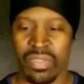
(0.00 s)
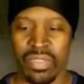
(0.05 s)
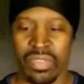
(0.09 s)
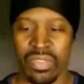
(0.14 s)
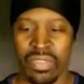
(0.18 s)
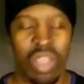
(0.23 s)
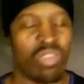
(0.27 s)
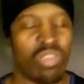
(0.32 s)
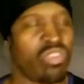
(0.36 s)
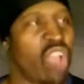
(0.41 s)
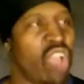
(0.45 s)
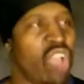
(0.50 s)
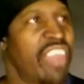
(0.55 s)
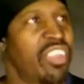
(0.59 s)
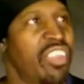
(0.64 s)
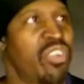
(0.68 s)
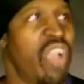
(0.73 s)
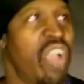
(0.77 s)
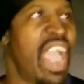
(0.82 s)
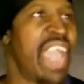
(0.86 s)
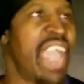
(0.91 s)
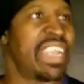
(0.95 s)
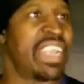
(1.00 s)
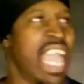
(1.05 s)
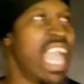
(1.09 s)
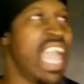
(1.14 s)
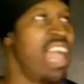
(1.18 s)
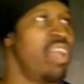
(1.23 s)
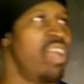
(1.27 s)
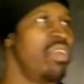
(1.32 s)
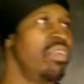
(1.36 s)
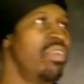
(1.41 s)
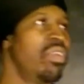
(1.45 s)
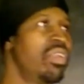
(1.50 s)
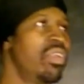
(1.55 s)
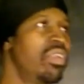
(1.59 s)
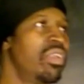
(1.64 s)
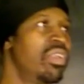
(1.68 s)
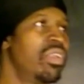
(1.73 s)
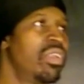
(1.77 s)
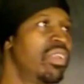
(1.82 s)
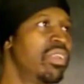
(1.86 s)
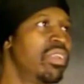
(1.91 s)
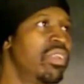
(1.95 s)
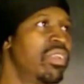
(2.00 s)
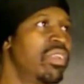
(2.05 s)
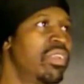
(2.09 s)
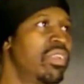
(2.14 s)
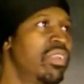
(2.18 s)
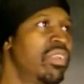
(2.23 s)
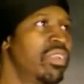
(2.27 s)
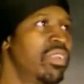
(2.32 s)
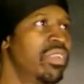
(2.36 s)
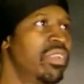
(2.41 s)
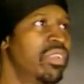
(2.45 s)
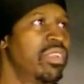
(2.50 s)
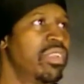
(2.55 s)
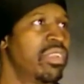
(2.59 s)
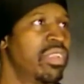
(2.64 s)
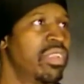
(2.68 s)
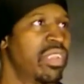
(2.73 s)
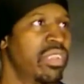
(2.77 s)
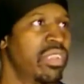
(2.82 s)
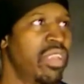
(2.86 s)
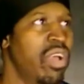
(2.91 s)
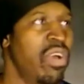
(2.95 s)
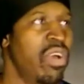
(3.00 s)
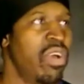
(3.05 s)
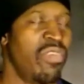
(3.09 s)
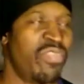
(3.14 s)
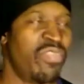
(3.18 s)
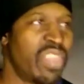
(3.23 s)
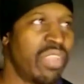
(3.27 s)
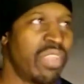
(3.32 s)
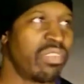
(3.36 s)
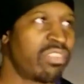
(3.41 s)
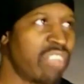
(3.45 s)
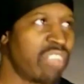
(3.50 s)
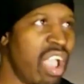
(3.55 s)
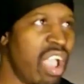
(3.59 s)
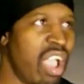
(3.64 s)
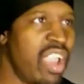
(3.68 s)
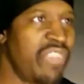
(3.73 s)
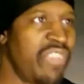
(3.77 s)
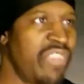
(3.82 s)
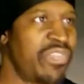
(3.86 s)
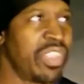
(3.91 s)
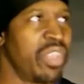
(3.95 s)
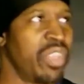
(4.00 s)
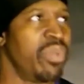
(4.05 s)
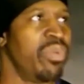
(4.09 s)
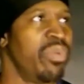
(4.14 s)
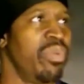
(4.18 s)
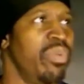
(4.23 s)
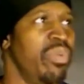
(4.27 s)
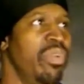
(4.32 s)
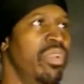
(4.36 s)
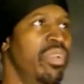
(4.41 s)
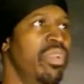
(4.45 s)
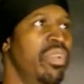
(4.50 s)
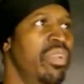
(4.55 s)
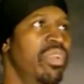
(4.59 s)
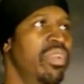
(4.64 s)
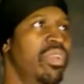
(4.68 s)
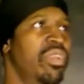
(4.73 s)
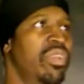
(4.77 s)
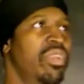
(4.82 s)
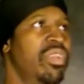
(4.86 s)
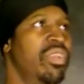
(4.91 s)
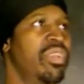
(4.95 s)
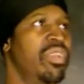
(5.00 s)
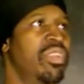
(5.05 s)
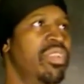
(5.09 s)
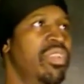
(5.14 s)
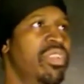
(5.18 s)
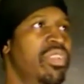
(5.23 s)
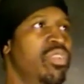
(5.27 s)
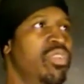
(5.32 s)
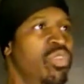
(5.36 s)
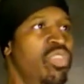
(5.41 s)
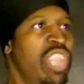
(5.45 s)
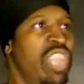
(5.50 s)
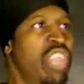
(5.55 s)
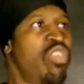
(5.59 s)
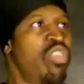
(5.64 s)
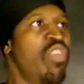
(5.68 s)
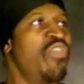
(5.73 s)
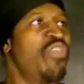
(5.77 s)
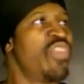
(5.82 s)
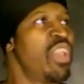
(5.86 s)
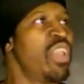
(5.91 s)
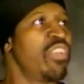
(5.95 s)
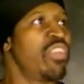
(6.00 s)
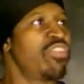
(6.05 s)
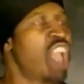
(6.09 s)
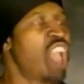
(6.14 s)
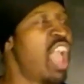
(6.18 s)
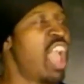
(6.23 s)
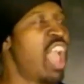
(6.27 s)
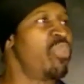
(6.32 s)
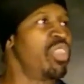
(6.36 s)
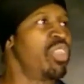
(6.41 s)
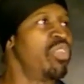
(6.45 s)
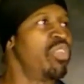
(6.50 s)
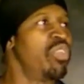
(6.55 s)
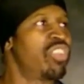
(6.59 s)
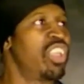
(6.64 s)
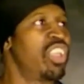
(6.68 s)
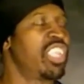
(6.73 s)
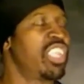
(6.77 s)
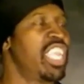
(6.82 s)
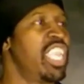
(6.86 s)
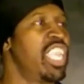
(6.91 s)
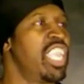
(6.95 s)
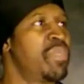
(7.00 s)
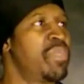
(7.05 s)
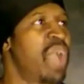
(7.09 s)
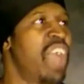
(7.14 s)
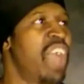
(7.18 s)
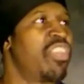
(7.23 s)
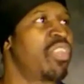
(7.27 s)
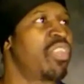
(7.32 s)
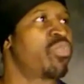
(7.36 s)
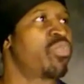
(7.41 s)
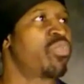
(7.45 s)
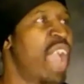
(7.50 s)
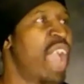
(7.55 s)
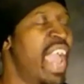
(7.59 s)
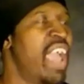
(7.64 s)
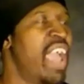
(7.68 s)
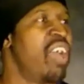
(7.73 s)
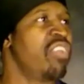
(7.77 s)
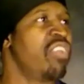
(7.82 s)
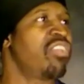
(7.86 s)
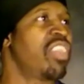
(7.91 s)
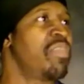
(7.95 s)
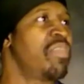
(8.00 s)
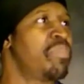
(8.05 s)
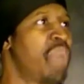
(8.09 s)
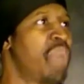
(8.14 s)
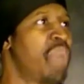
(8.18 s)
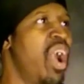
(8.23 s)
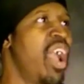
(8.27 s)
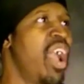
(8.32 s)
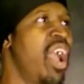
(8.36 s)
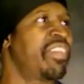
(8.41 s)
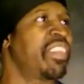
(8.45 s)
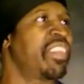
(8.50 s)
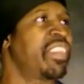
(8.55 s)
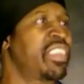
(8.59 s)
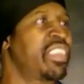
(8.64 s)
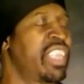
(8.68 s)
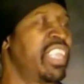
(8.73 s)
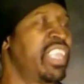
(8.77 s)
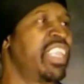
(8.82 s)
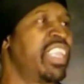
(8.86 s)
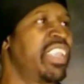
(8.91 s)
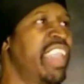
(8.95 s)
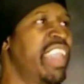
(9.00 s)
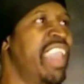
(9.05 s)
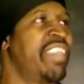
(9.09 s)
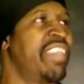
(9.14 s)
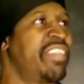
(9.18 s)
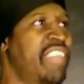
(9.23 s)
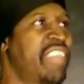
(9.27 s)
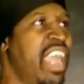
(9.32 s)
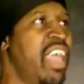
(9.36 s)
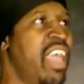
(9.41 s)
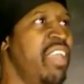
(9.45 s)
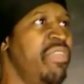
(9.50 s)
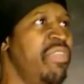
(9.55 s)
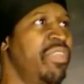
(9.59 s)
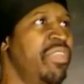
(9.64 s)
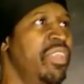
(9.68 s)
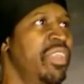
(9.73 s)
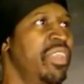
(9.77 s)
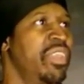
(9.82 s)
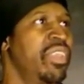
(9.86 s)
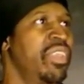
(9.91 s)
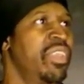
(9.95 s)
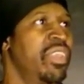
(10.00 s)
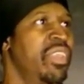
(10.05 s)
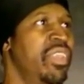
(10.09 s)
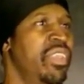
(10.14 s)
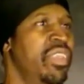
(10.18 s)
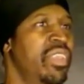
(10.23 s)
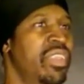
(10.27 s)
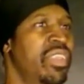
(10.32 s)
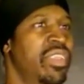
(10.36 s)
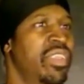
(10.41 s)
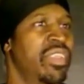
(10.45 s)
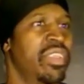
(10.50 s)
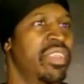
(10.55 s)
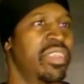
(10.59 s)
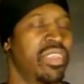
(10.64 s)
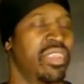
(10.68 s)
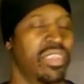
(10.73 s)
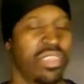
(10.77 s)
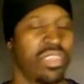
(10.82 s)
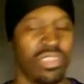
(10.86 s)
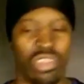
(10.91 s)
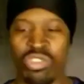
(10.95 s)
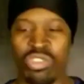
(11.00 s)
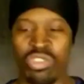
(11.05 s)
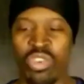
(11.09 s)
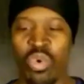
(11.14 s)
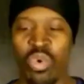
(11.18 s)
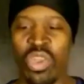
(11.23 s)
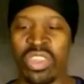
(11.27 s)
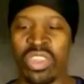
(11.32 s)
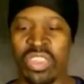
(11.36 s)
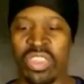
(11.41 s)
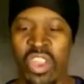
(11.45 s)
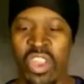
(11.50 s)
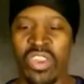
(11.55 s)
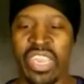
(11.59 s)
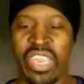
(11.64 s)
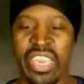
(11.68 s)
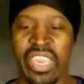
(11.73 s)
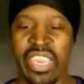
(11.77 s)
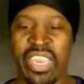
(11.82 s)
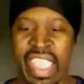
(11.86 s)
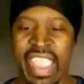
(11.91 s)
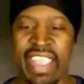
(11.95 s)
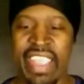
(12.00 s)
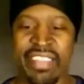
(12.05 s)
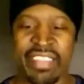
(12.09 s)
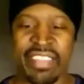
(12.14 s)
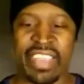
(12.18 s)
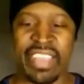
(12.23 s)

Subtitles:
Don't try to cry now. I don't feel sorry for you. Did you feel sorry when you took these brothers' rounds and bars and stealing their stuff? You doing 30 days